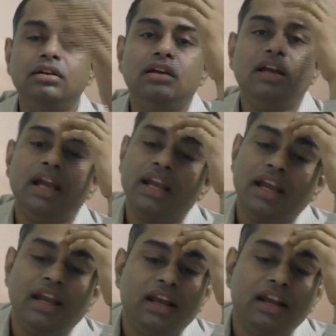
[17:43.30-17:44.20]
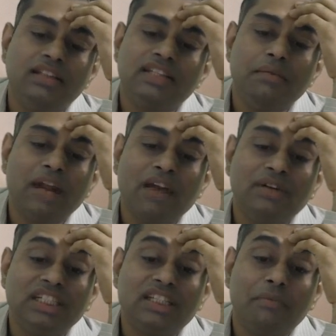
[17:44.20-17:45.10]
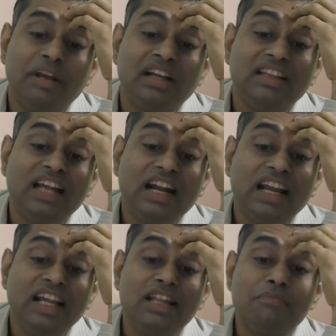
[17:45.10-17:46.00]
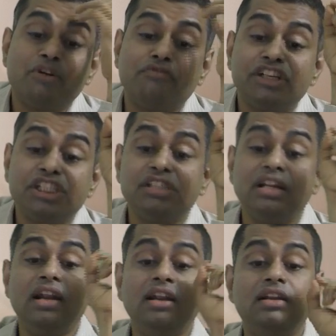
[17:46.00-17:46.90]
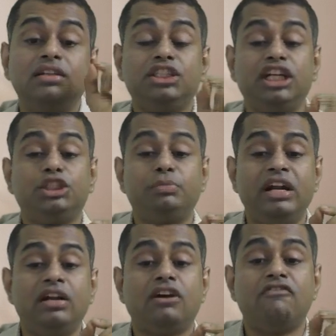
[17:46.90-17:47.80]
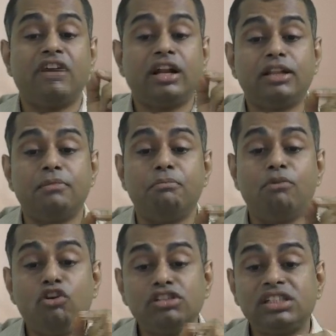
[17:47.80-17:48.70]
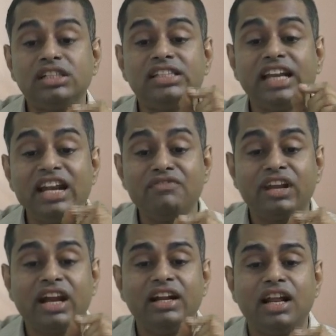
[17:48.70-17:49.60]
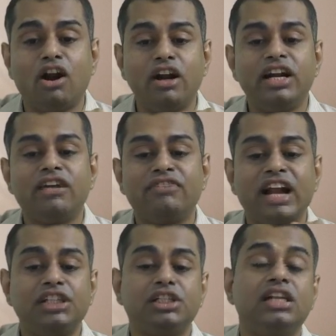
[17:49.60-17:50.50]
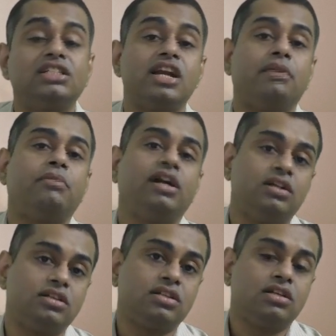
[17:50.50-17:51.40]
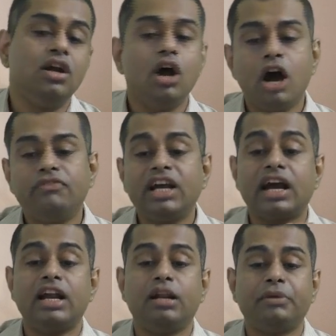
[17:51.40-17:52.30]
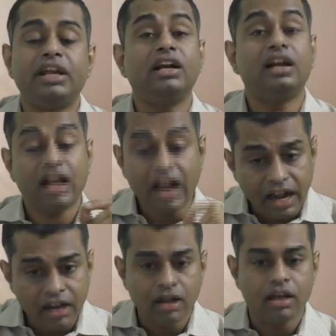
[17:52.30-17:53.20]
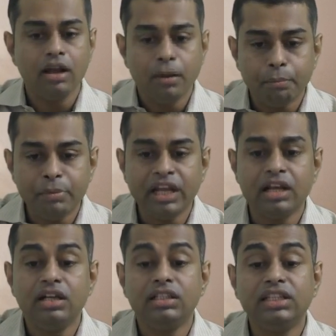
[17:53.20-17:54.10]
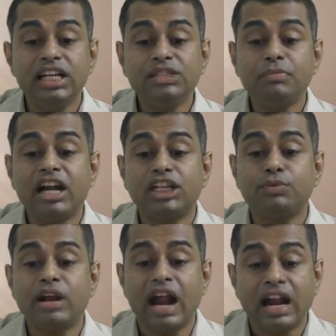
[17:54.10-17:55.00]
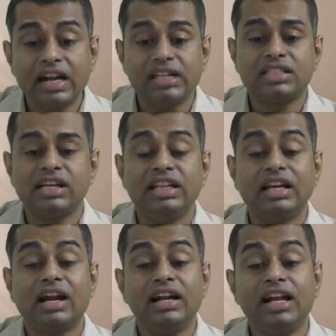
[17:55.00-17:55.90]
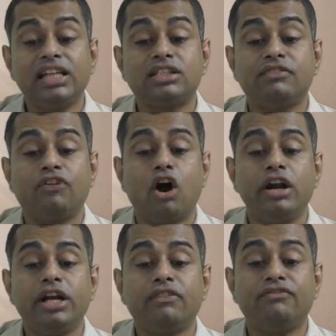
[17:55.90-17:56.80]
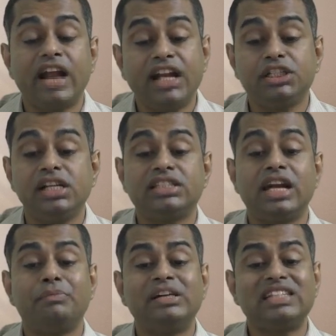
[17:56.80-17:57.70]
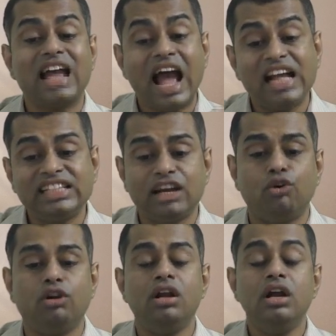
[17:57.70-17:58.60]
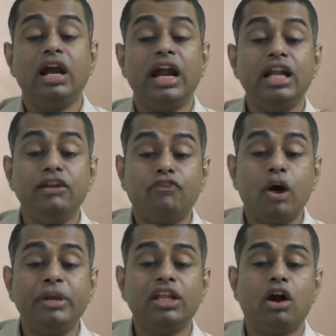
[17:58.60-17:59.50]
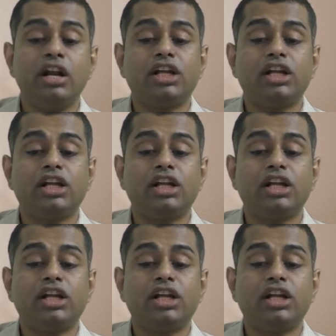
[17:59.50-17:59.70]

again same language is coming, that in the professional judgment were the most significant in audit of financial statements of the current period. And B. These matters were addressed in the context of audit of financial statements as a whole and in forming the auditor's